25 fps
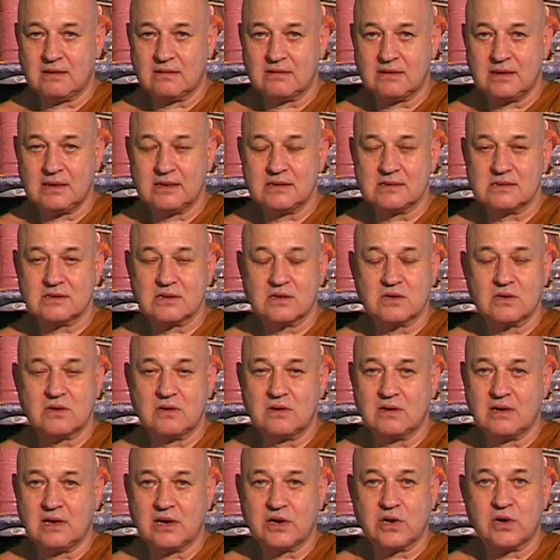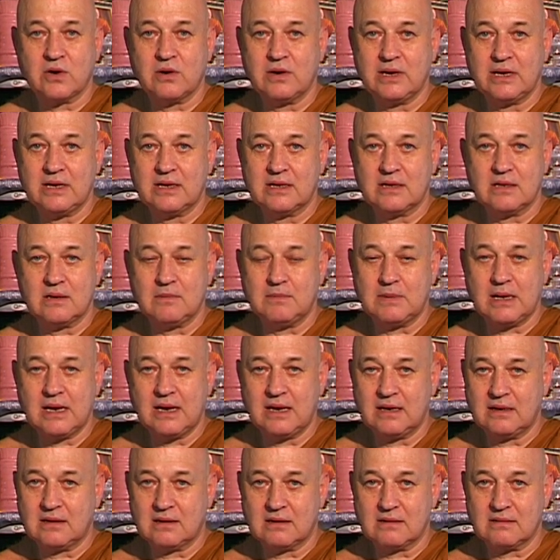Things occurring in the
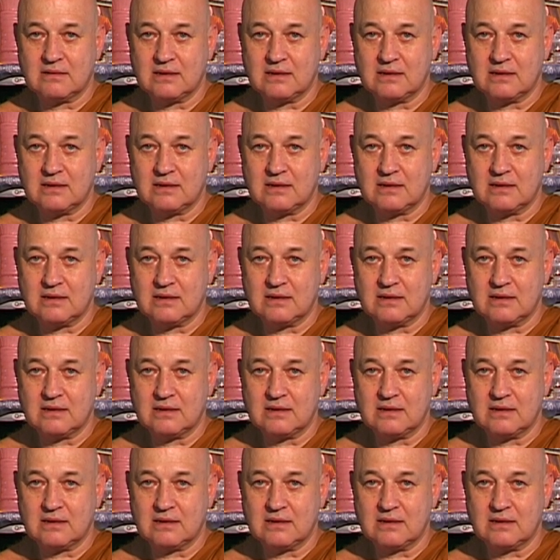mind are